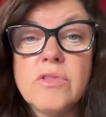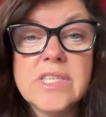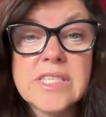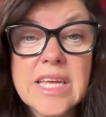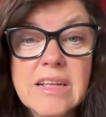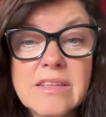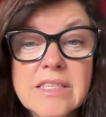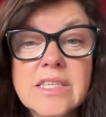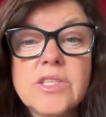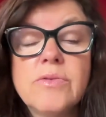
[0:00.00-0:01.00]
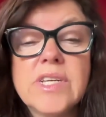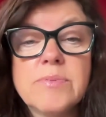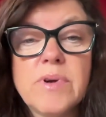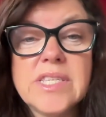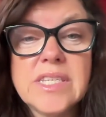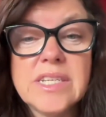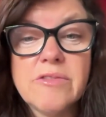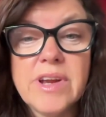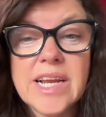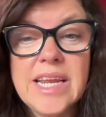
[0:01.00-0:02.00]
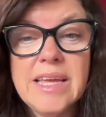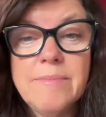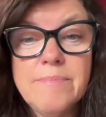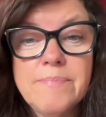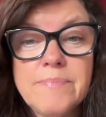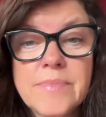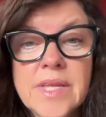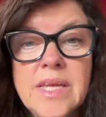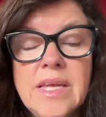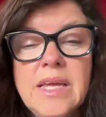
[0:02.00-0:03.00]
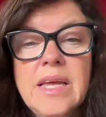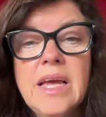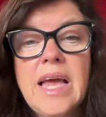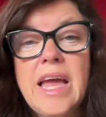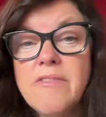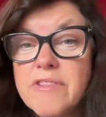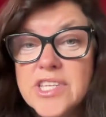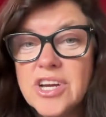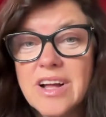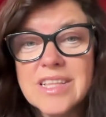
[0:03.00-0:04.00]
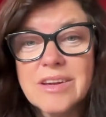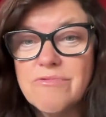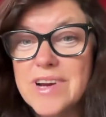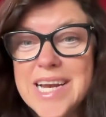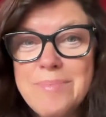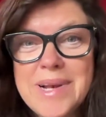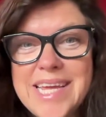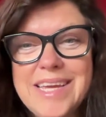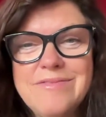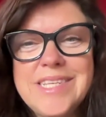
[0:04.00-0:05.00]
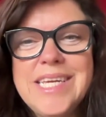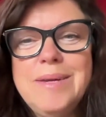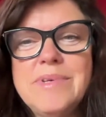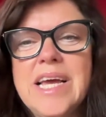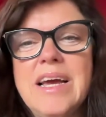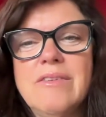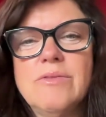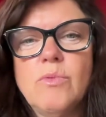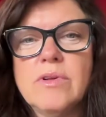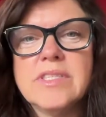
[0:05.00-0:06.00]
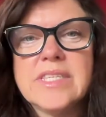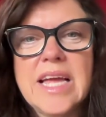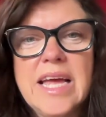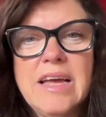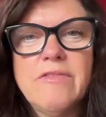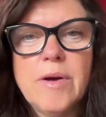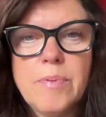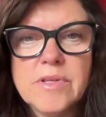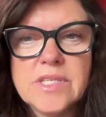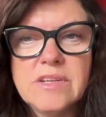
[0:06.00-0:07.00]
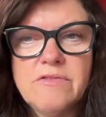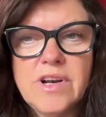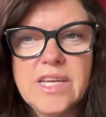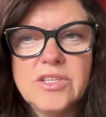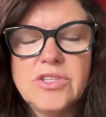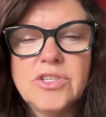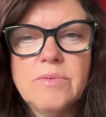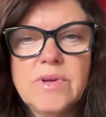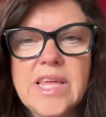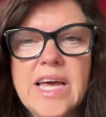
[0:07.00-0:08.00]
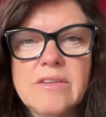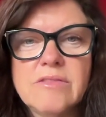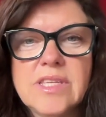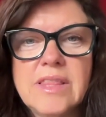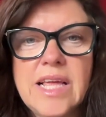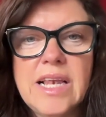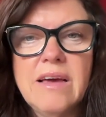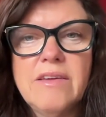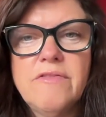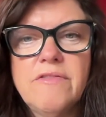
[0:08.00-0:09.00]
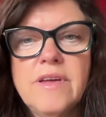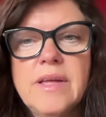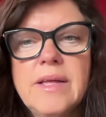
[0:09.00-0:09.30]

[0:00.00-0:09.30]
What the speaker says: or the skills to express it directly. Every child, I really believe, deep down wants to have a positive relationship with adults in their life.